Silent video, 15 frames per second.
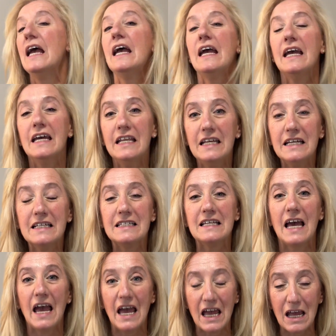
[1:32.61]
It is
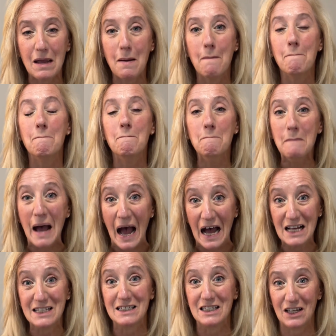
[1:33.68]
a
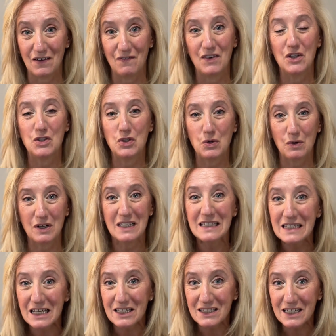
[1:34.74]
massive tourist
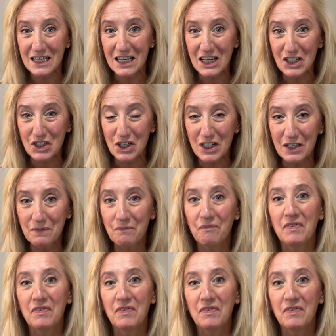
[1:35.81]
destination.